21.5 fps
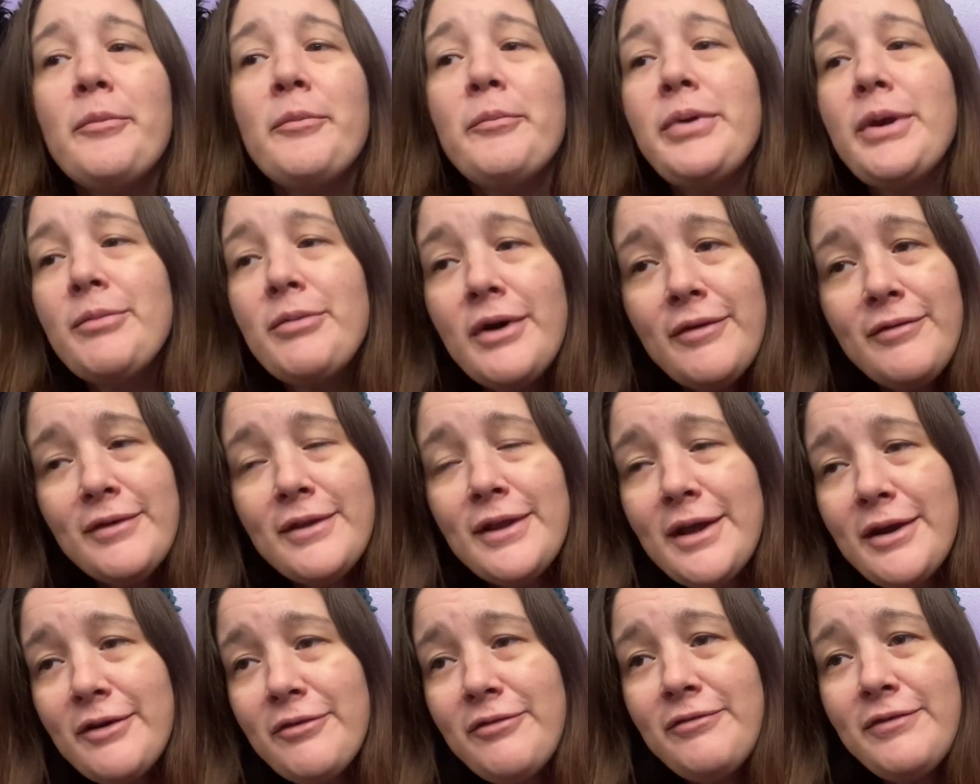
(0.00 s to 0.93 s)
people have a
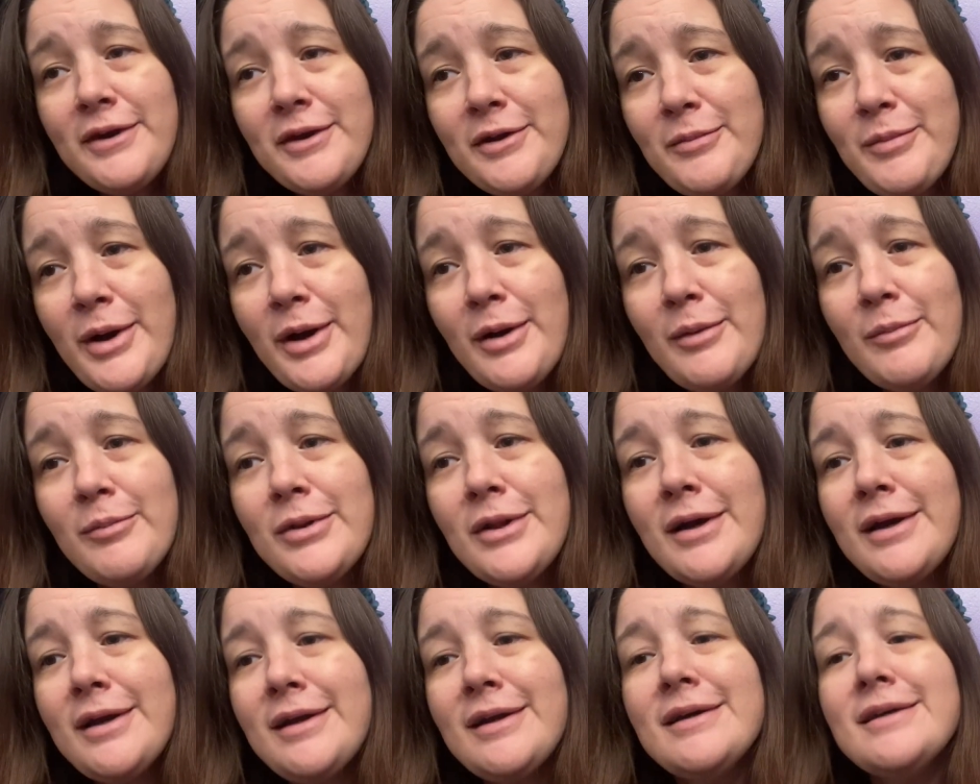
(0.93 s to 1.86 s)
lot of fear about
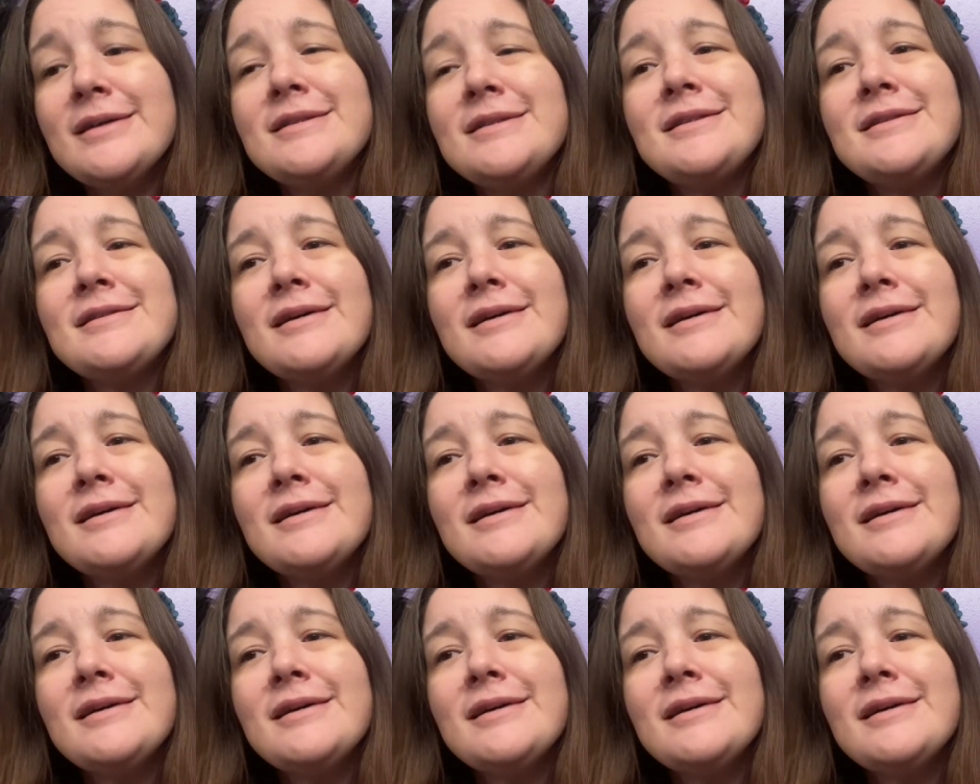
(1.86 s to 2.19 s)
blindness,